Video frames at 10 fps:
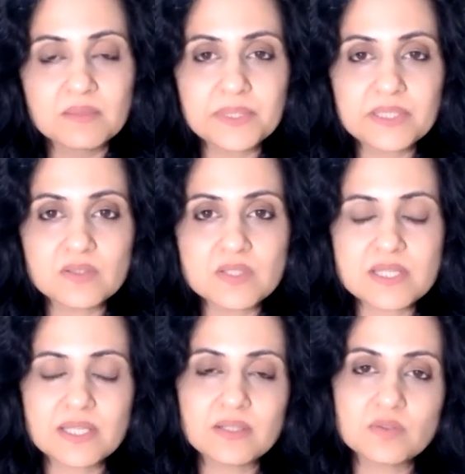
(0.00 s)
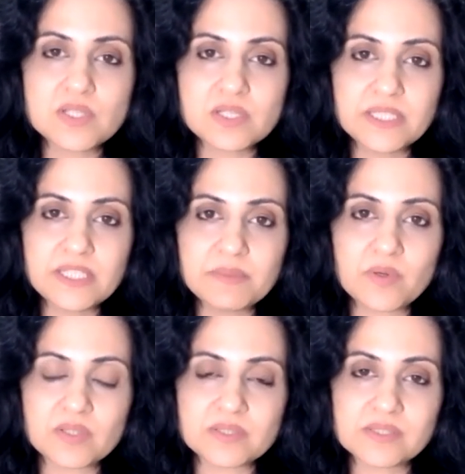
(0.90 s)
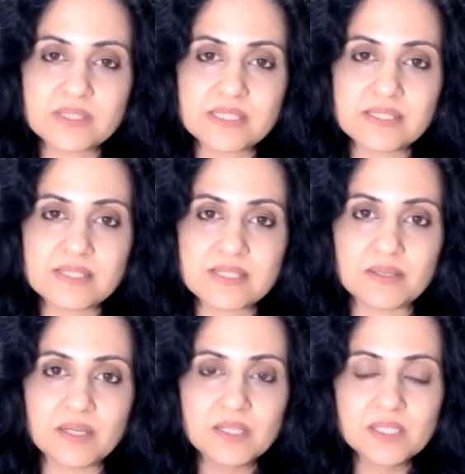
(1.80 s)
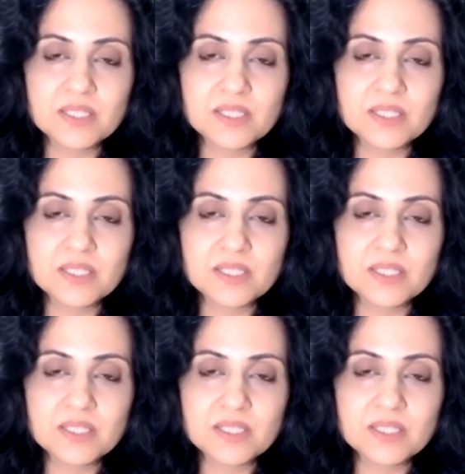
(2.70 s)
because in kundalini process is a